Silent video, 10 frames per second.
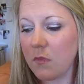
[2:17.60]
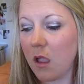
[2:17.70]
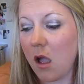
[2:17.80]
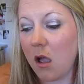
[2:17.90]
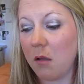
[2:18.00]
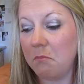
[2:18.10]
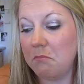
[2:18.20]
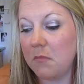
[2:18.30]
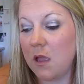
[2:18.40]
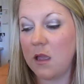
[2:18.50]
Um,
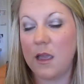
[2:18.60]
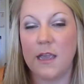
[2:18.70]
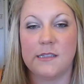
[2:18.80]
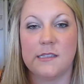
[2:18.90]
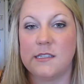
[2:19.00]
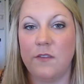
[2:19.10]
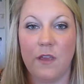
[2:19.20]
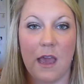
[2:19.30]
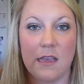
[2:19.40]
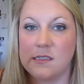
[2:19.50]
it's at
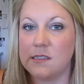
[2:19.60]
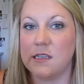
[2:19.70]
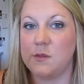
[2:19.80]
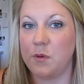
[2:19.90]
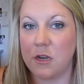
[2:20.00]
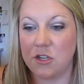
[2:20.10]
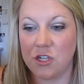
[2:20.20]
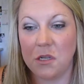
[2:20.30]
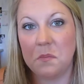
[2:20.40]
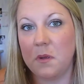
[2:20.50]
CVS. It's pretty
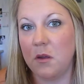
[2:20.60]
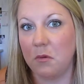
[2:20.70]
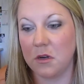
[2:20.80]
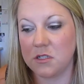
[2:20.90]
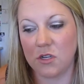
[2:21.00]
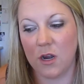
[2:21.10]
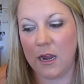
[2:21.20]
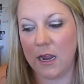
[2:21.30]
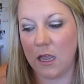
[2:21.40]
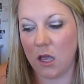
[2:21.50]
cheap. It works
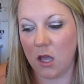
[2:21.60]
great.